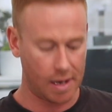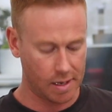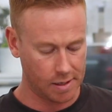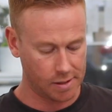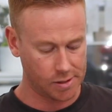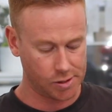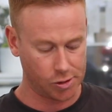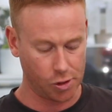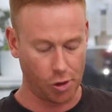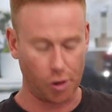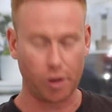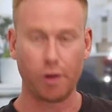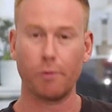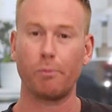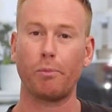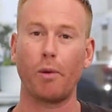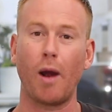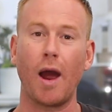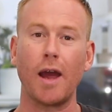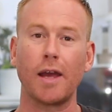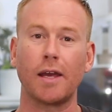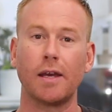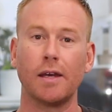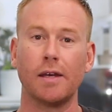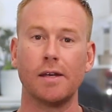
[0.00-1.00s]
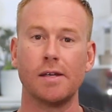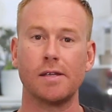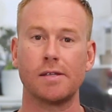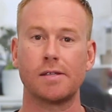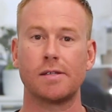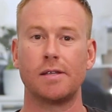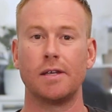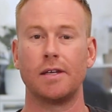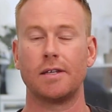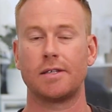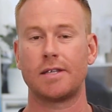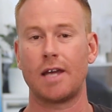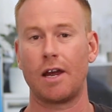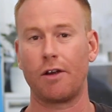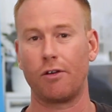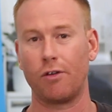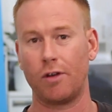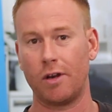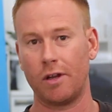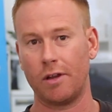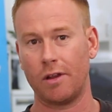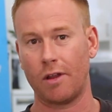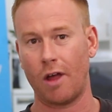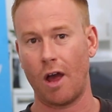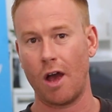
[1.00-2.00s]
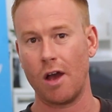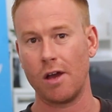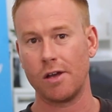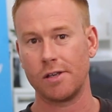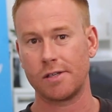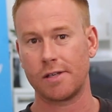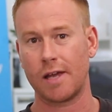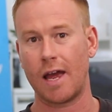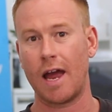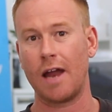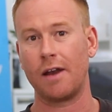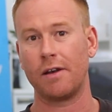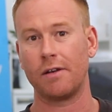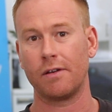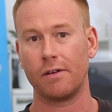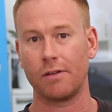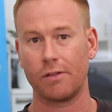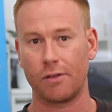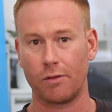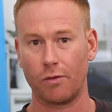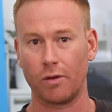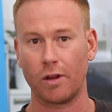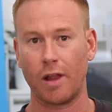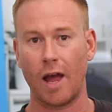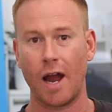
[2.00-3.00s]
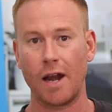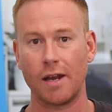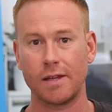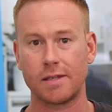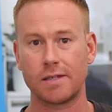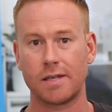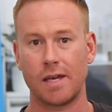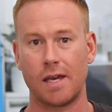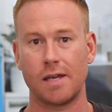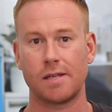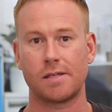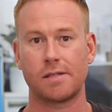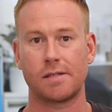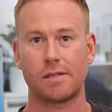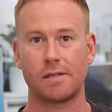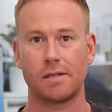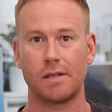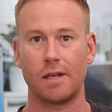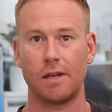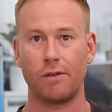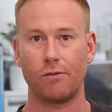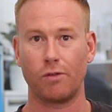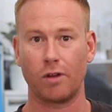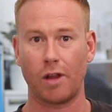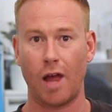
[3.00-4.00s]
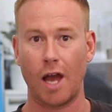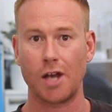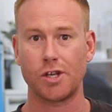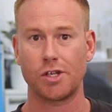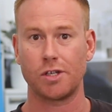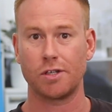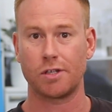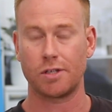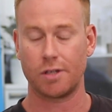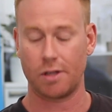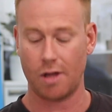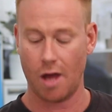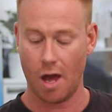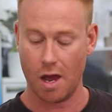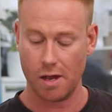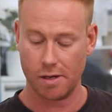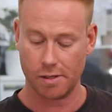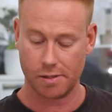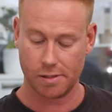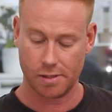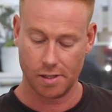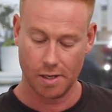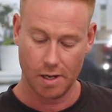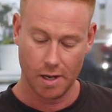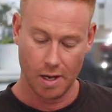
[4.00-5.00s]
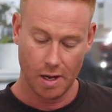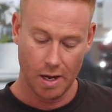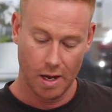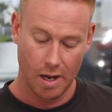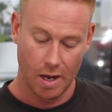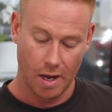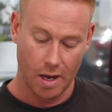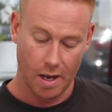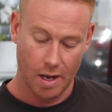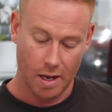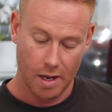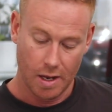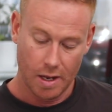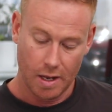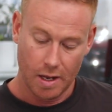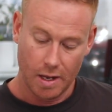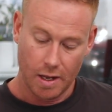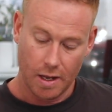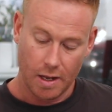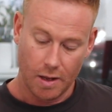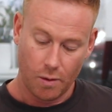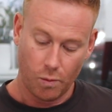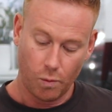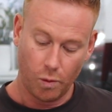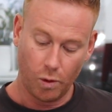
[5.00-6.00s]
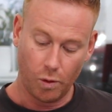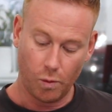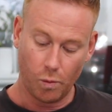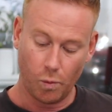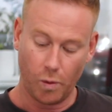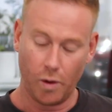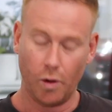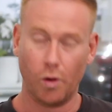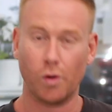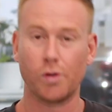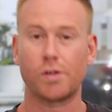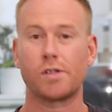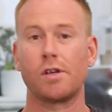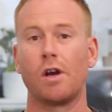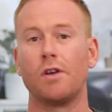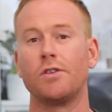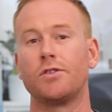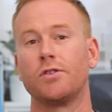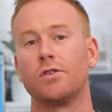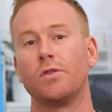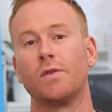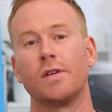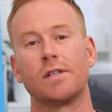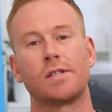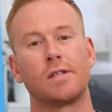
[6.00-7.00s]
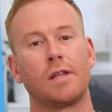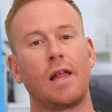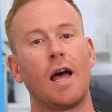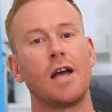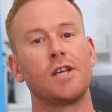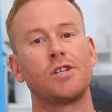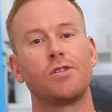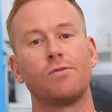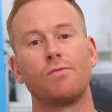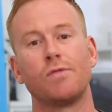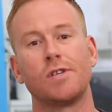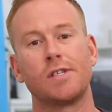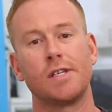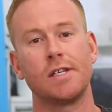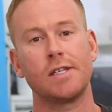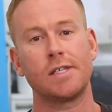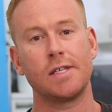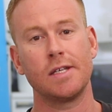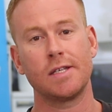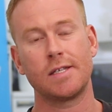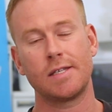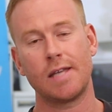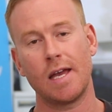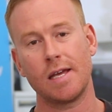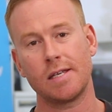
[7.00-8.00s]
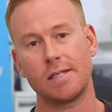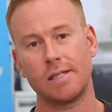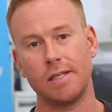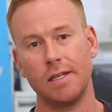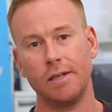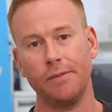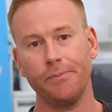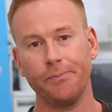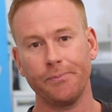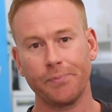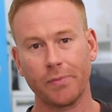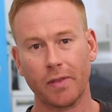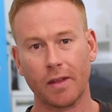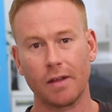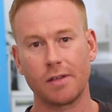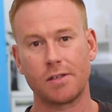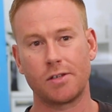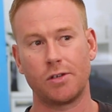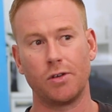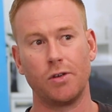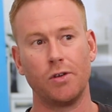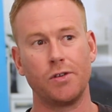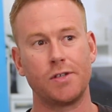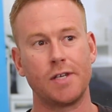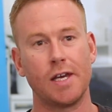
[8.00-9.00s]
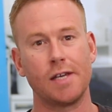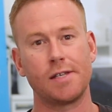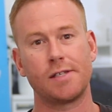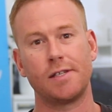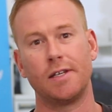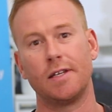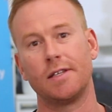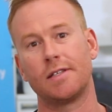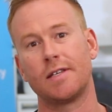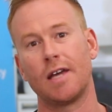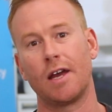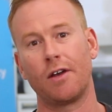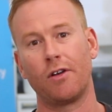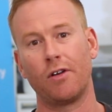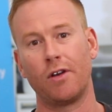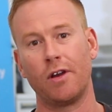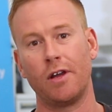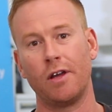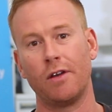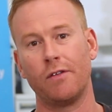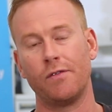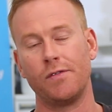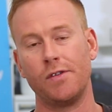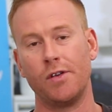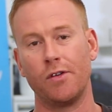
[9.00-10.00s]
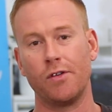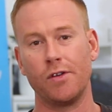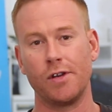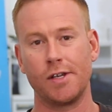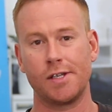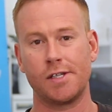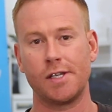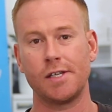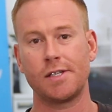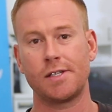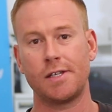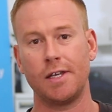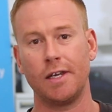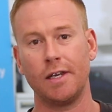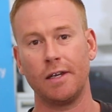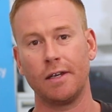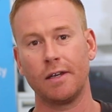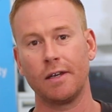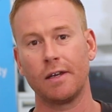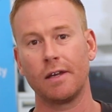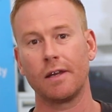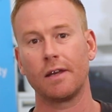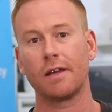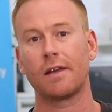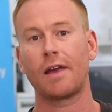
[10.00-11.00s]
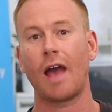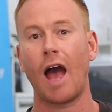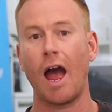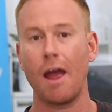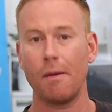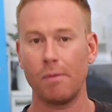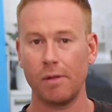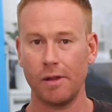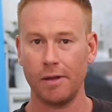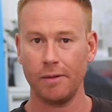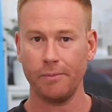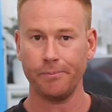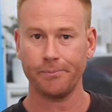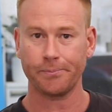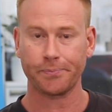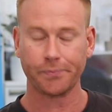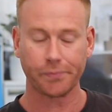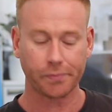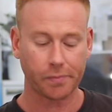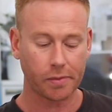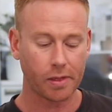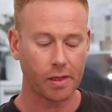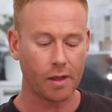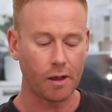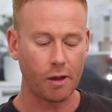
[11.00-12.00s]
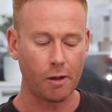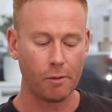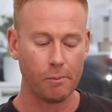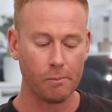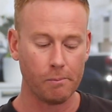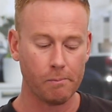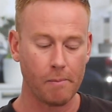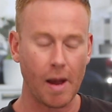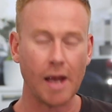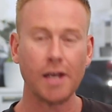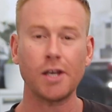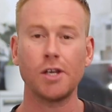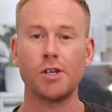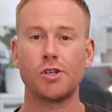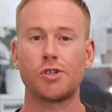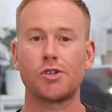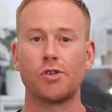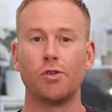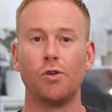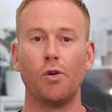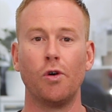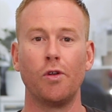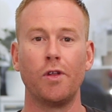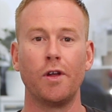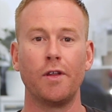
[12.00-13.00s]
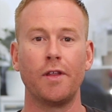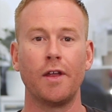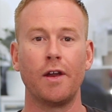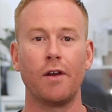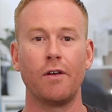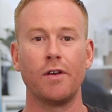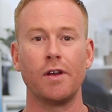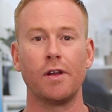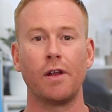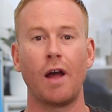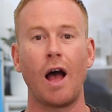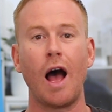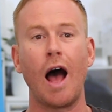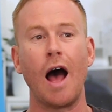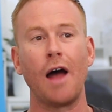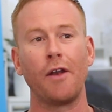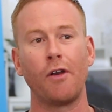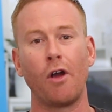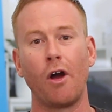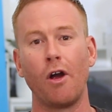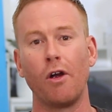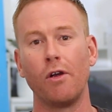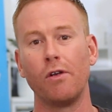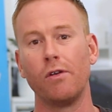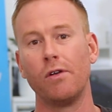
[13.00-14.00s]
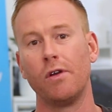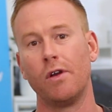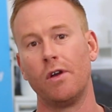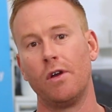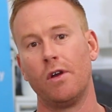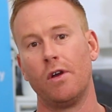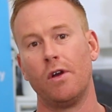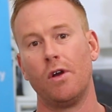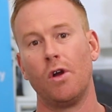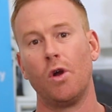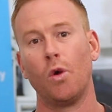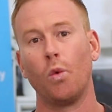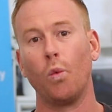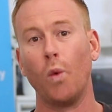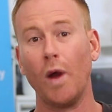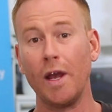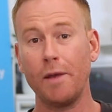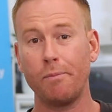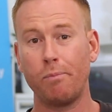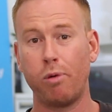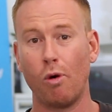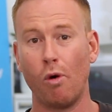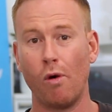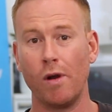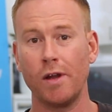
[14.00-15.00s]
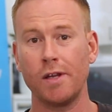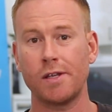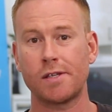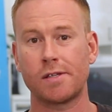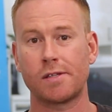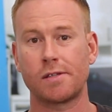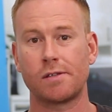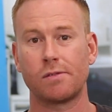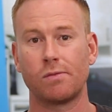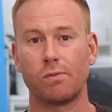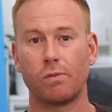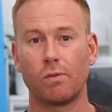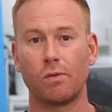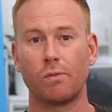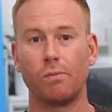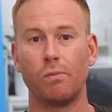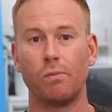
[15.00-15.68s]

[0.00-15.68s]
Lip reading: circuit breakers, the integrity of those, and the related tests in relation to those. We also do insulation resistance testing to test the integrity of your existing cabling, making sure that there are no weak points